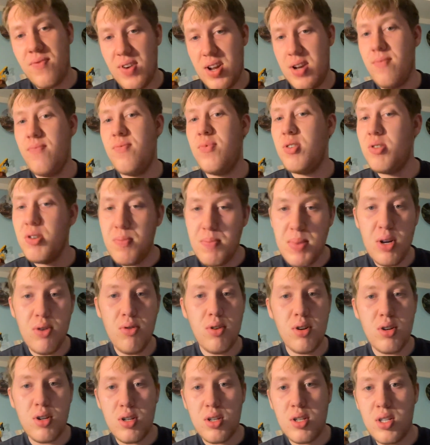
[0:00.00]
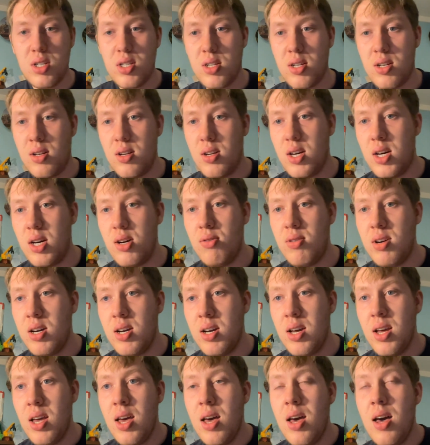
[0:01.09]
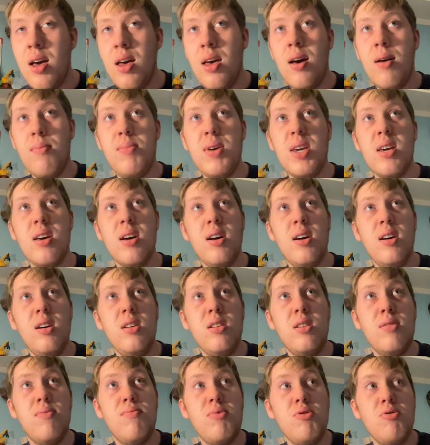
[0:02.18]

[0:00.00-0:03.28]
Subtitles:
thing from the books, no? Because